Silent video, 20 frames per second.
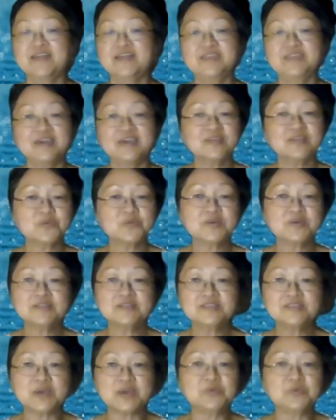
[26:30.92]
The other
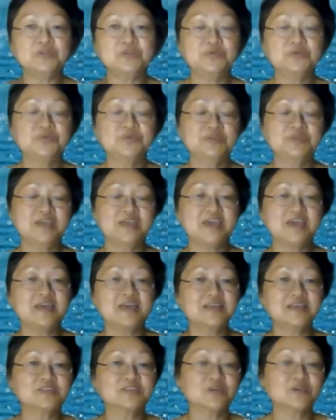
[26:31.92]
ones I would do today
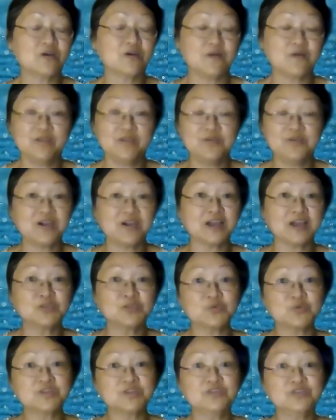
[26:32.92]
is, you
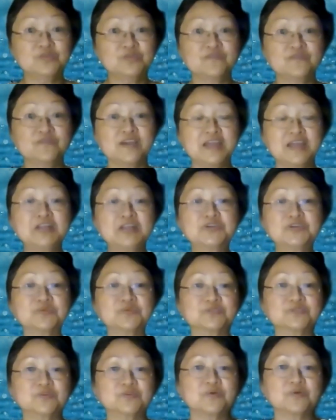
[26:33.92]
guys want to do
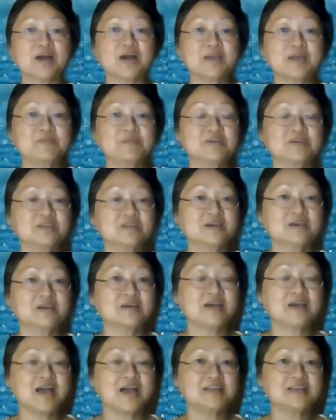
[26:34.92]
financial. So I'm
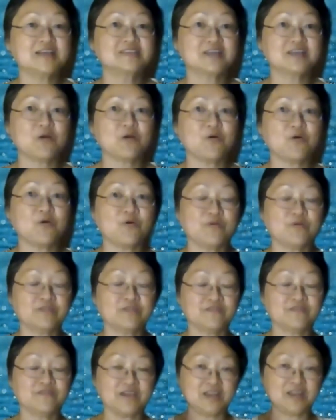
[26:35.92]
gonna ask that all
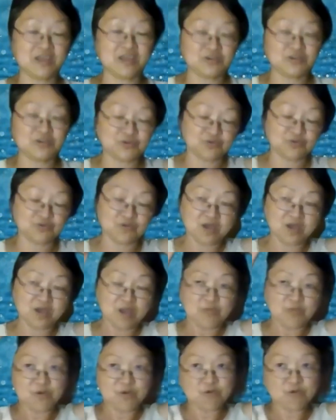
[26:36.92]
the financial
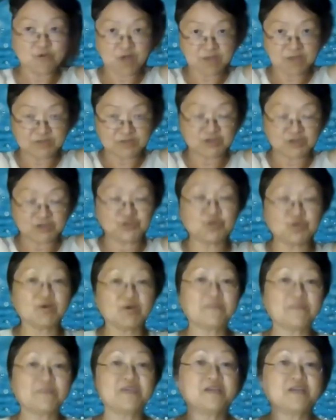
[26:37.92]
programs show
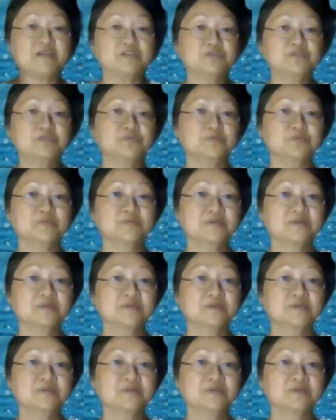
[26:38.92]
up there too.